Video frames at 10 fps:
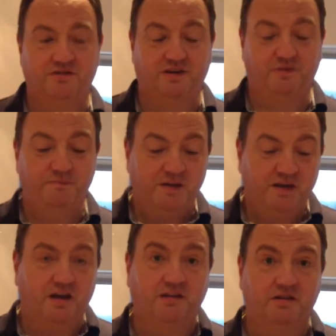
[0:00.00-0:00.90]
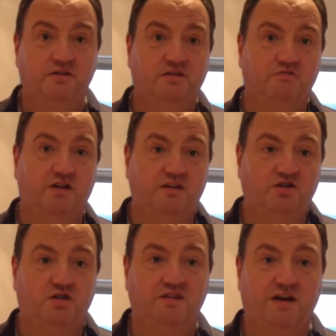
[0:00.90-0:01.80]
So no, it's great. It
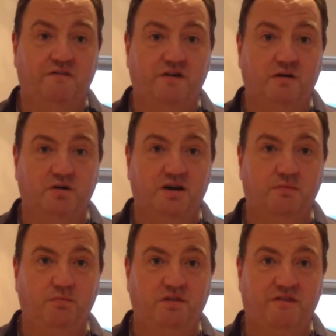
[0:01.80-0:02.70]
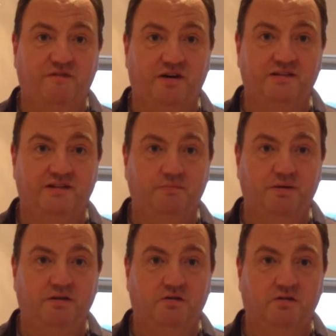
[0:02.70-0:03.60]
shows how far we're coming with our fighters on the
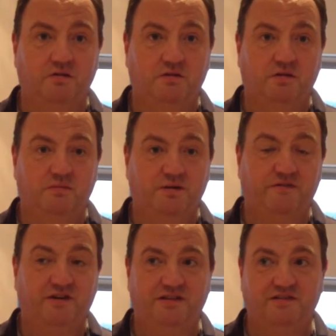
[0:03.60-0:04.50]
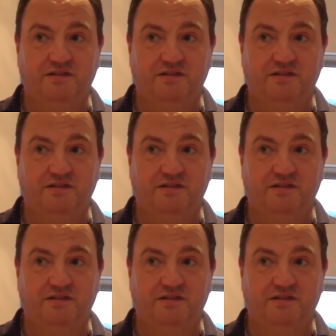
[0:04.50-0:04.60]
big fights.